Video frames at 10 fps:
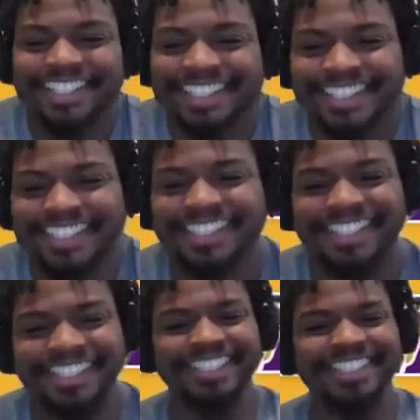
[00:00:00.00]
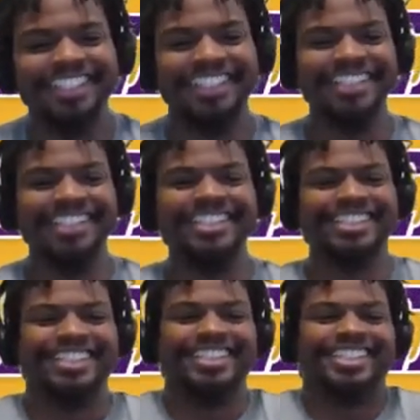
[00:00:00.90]

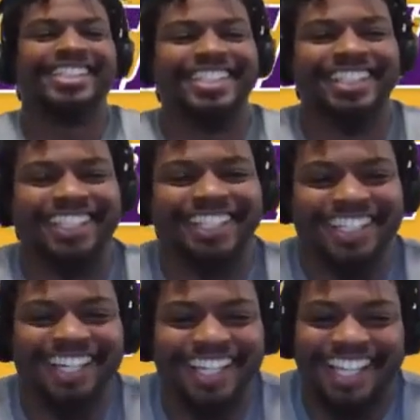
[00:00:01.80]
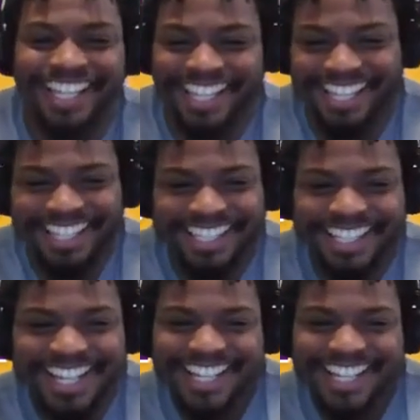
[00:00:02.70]
No words are spoken by the person on screen.